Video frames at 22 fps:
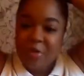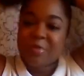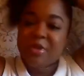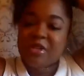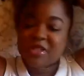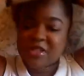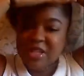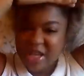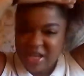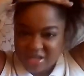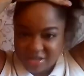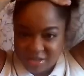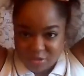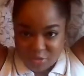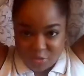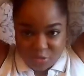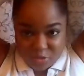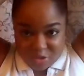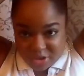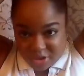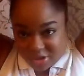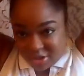combed as high as
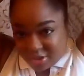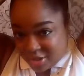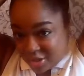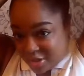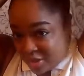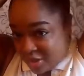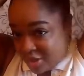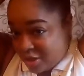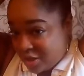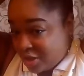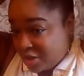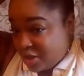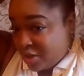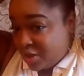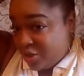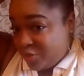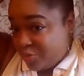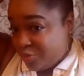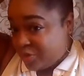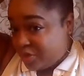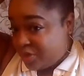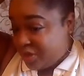I want it,
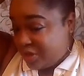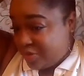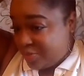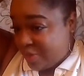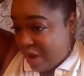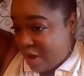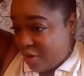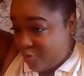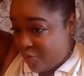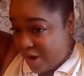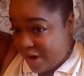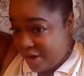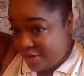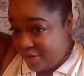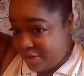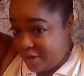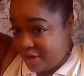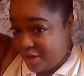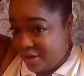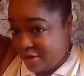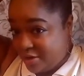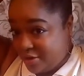which is about
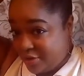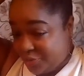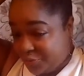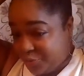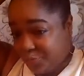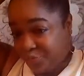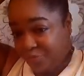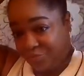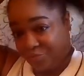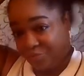right there,